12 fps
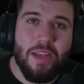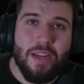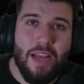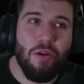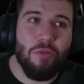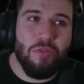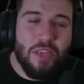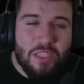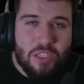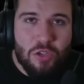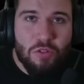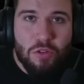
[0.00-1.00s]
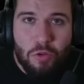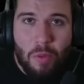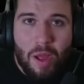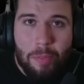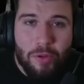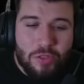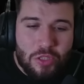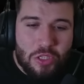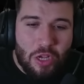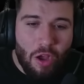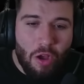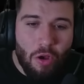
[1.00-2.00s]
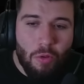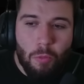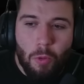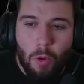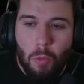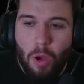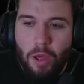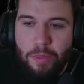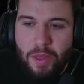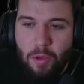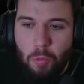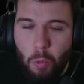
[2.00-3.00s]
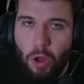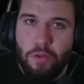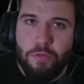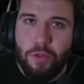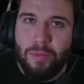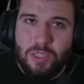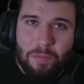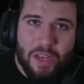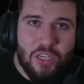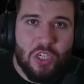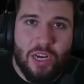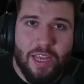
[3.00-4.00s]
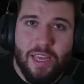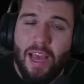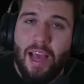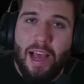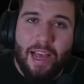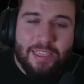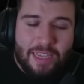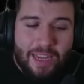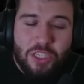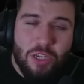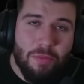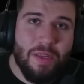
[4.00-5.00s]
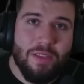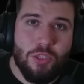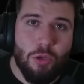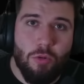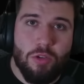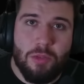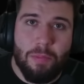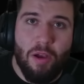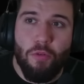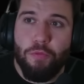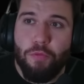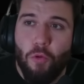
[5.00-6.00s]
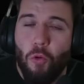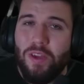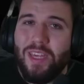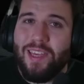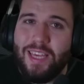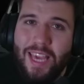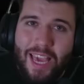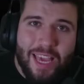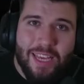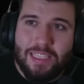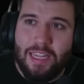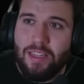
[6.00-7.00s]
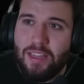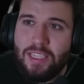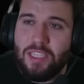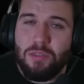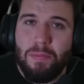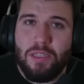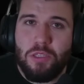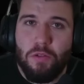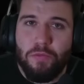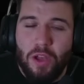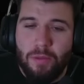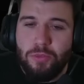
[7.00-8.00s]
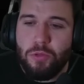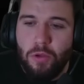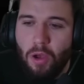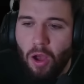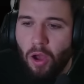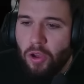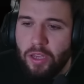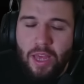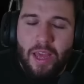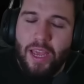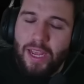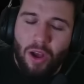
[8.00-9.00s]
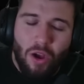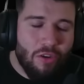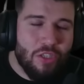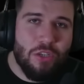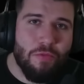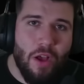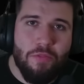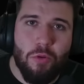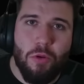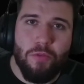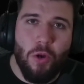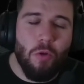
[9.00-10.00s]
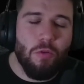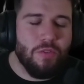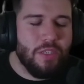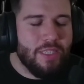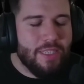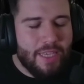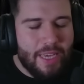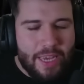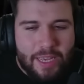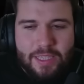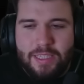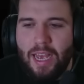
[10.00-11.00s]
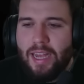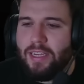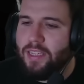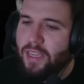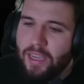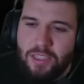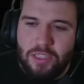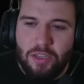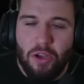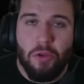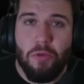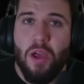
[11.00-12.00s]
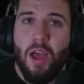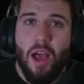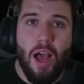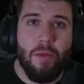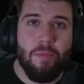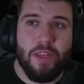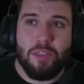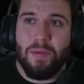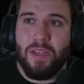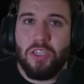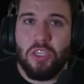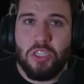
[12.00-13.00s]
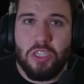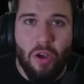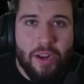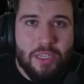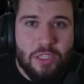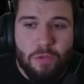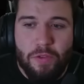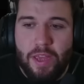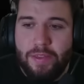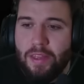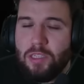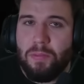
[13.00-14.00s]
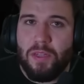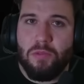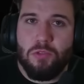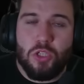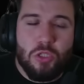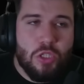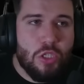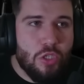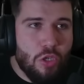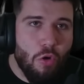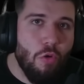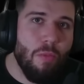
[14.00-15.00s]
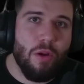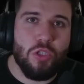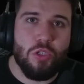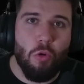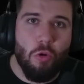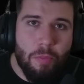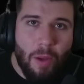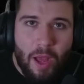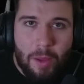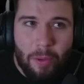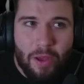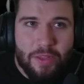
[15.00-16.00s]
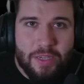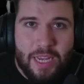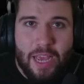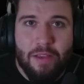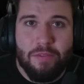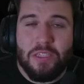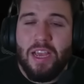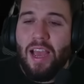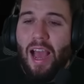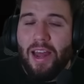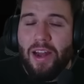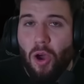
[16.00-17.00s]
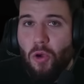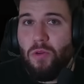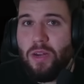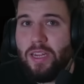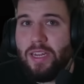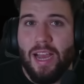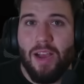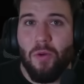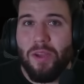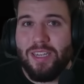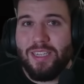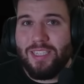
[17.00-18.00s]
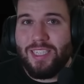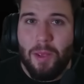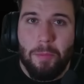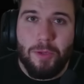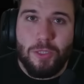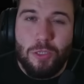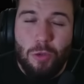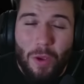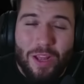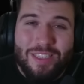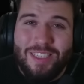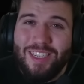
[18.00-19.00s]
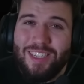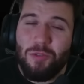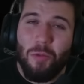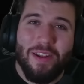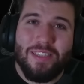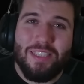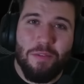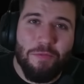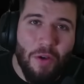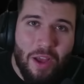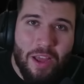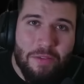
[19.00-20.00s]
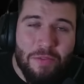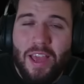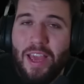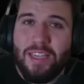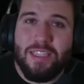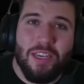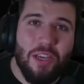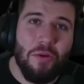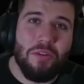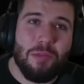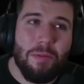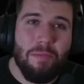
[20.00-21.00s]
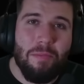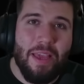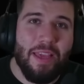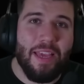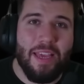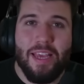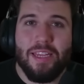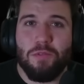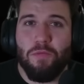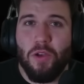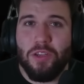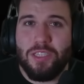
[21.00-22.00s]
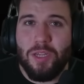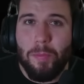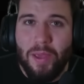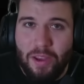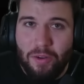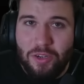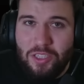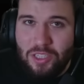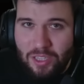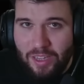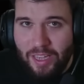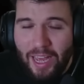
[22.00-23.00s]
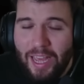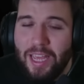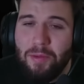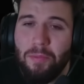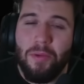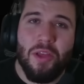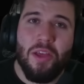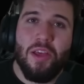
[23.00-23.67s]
Now, these two new weapons are, well, I think one of them especially has actually been talked about for years. Like, this is meant to have come to ARK in ARK Survival Evolved years and years ago. There's been designs of it, there's been so much talk by it by the devs, and only now in December 2025 is it going to be making its first appearance to the game.